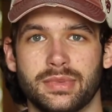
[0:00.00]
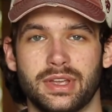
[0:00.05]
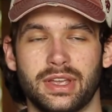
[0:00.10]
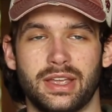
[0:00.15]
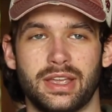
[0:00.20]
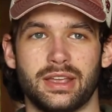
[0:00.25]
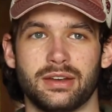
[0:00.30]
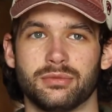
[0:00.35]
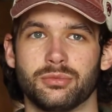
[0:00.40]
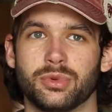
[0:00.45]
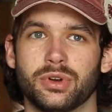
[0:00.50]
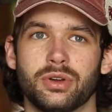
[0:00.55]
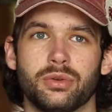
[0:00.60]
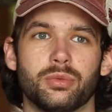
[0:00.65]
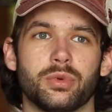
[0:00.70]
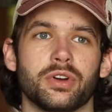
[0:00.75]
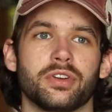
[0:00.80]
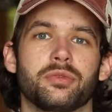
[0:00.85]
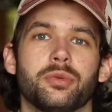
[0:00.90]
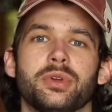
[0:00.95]
and
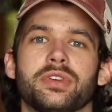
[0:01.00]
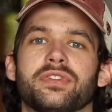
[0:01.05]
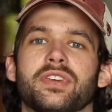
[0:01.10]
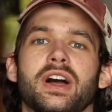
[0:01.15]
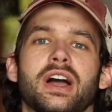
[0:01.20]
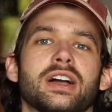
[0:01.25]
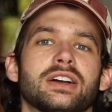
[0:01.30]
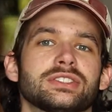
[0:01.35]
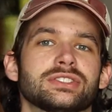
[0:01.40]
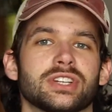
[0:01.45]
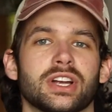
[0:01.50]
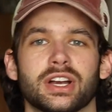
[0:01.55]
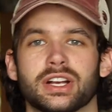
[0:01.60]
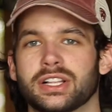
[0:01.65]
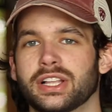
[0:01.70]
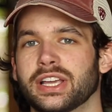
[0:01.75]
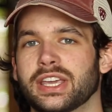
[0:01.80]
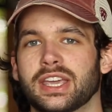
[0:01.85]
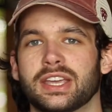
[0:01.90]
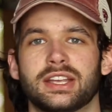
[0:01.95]
we finally start
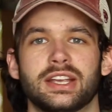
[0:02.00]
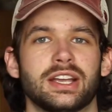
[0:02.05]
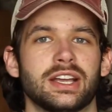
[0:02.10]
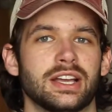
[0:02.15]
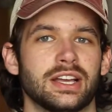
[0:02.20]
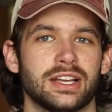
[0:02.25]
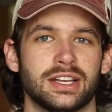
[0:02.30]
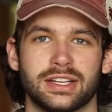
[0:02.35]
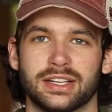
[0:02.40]
clicking.